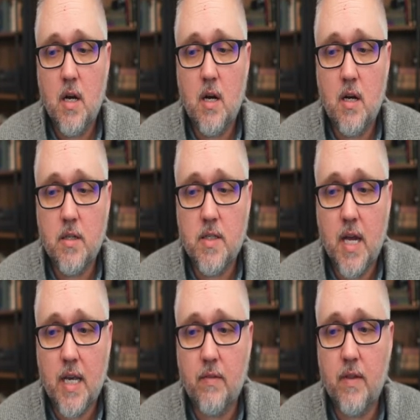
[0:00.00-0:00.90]

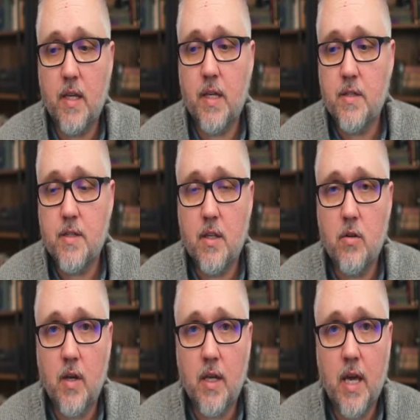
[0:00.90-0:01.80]
side of things, that you
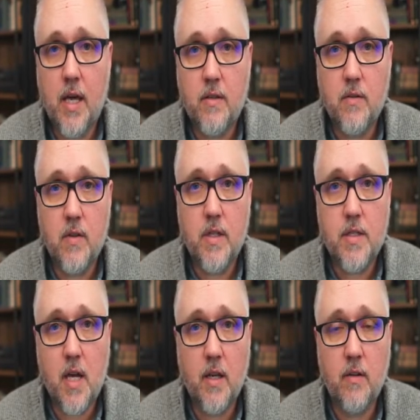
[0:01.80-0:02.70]
can get these
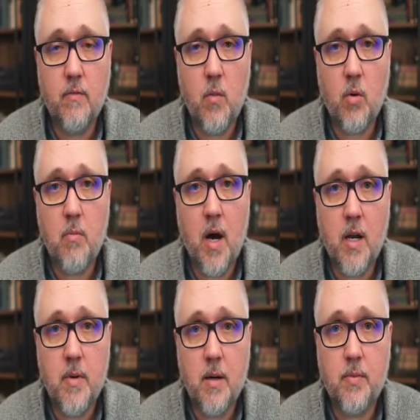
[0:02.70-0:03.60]
kind of more
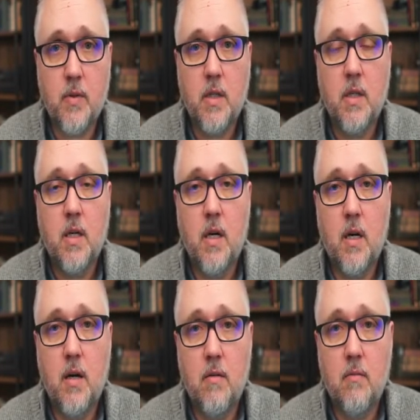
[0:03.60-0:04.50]
bottom-up
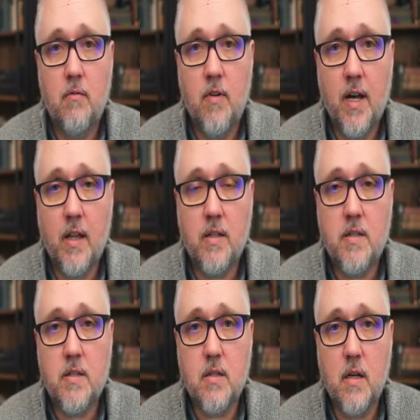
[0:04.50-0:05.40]

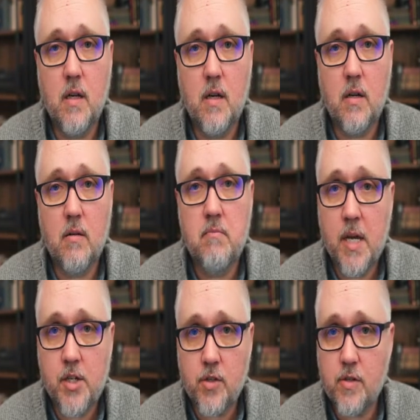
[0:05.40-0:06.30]
violence
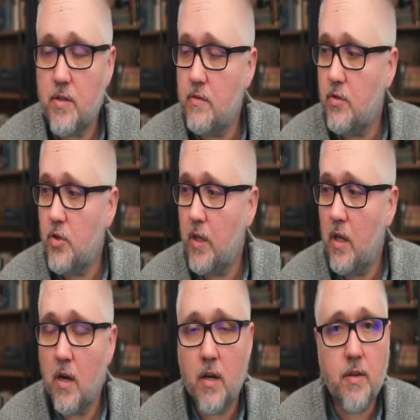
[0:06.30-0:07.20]
measures. Sri
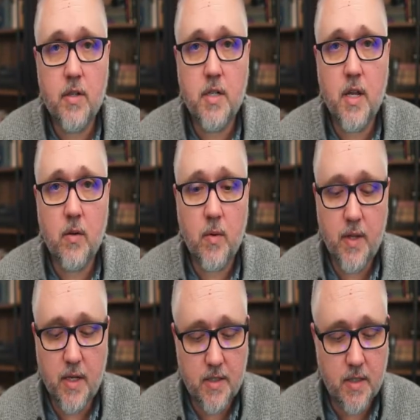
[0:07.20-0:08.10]
Lanka, there's another one
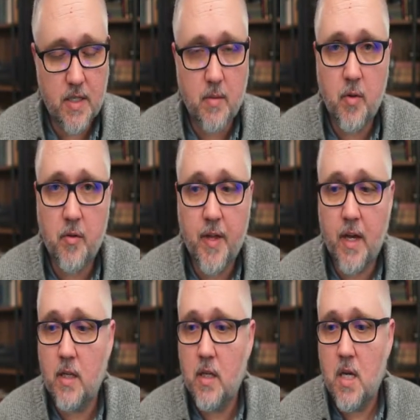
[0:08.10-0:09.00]
that has an example of
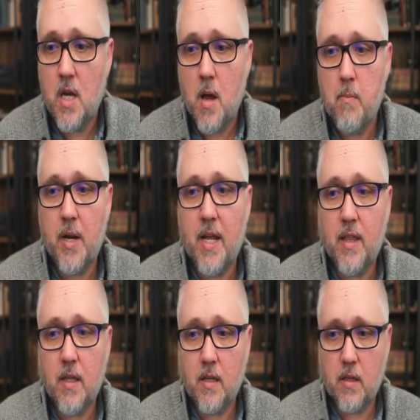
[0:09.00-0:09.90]
that. But I
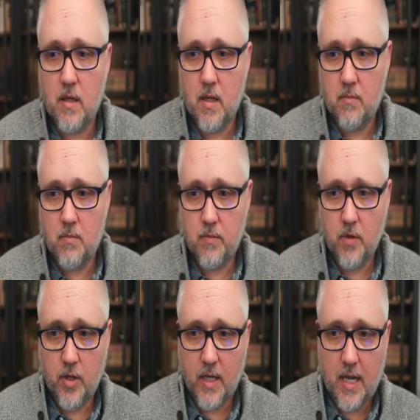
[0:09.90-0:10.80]
think in
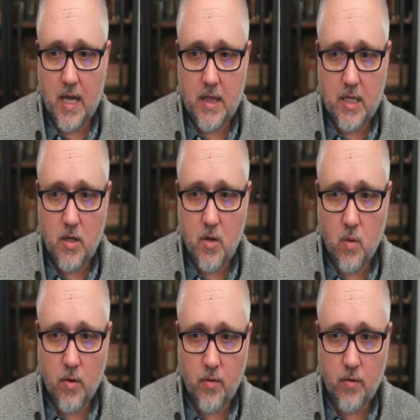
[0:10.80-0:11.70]
looking at the
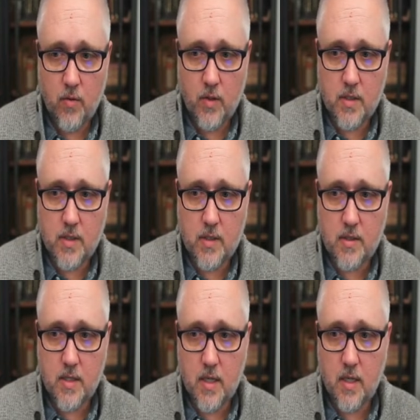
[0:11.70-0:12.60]
north, you can
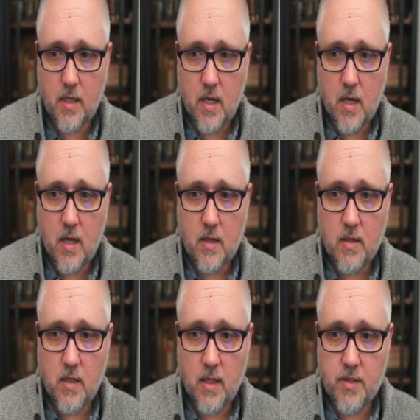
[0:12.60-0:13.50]
see the
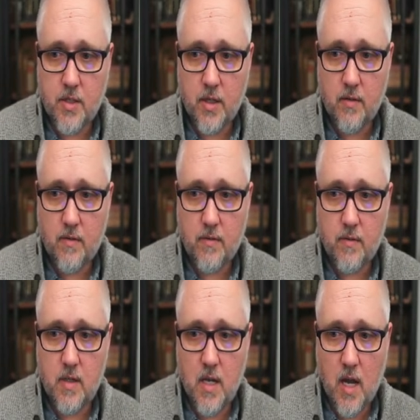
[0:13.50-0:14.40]
clustering of
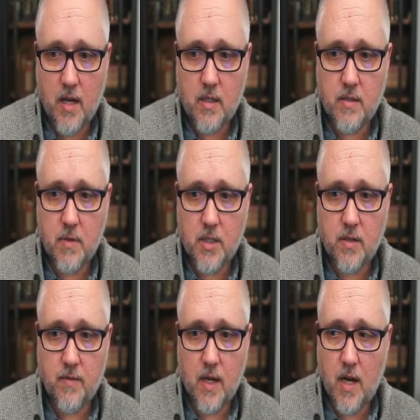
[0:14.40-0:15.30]
not as much
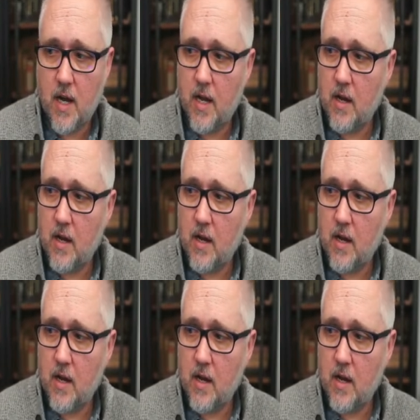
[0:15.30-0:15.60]
of the higher